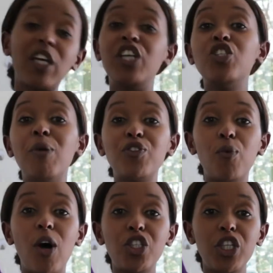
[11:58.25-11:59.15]
Thank you so much for
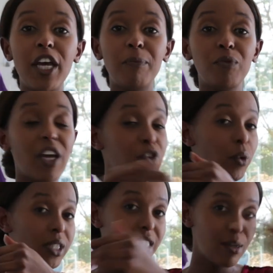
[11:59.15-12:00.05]
watching. If you
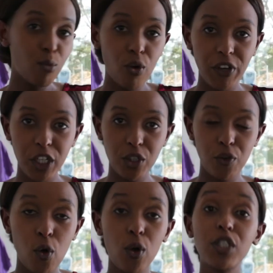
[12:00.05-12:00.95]
want to see more videos, of
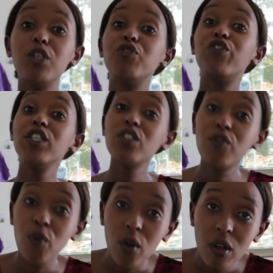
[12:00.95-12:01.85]
course, first
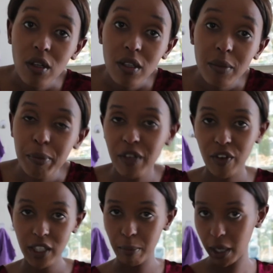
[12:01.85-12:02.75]
of all, be
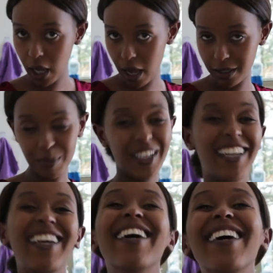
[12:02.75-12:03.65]
invited by cards. I'm kidding.